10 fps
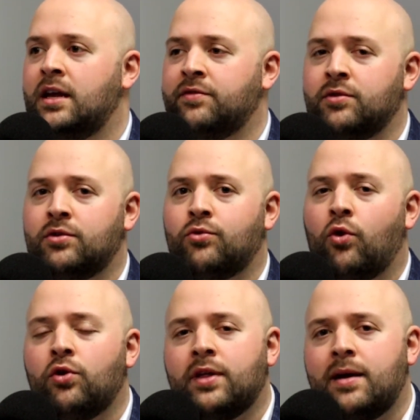If you were to
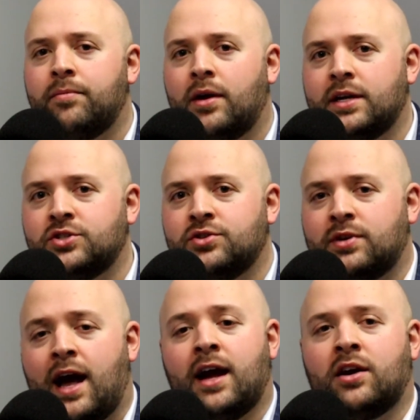roll that money to
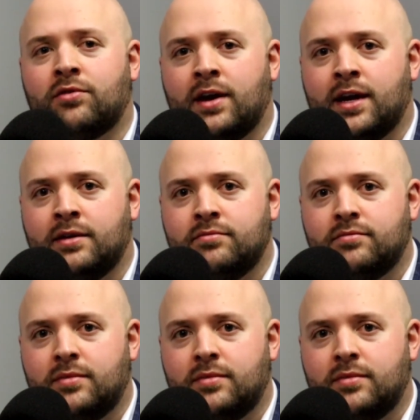an IRA